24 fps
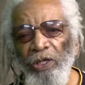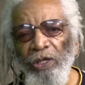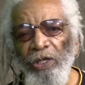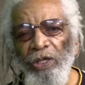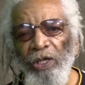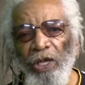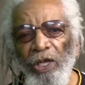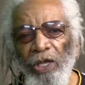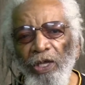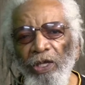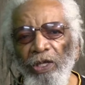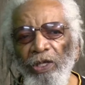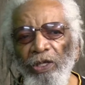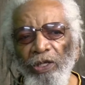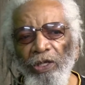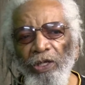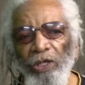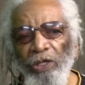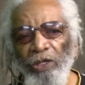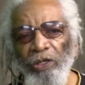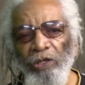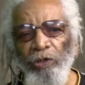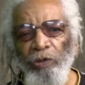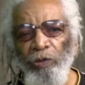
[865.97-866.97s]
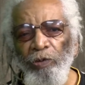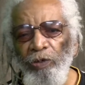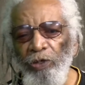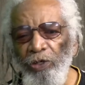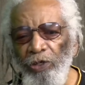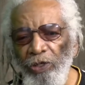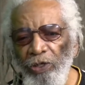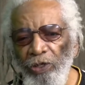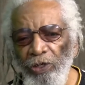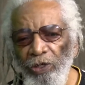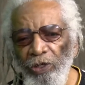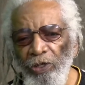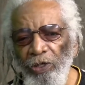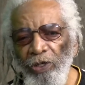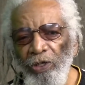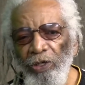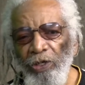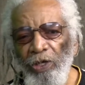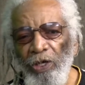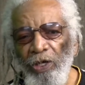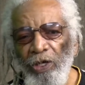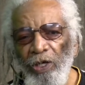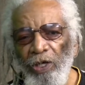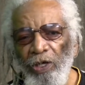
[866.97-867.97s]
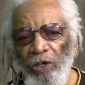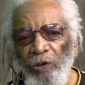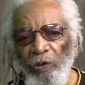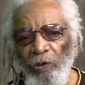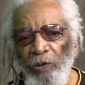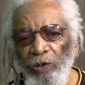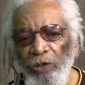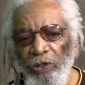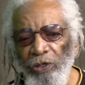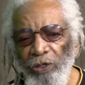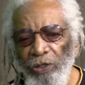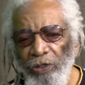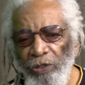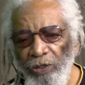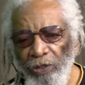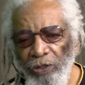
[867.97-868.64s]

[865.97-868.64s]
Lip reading: a career-oriented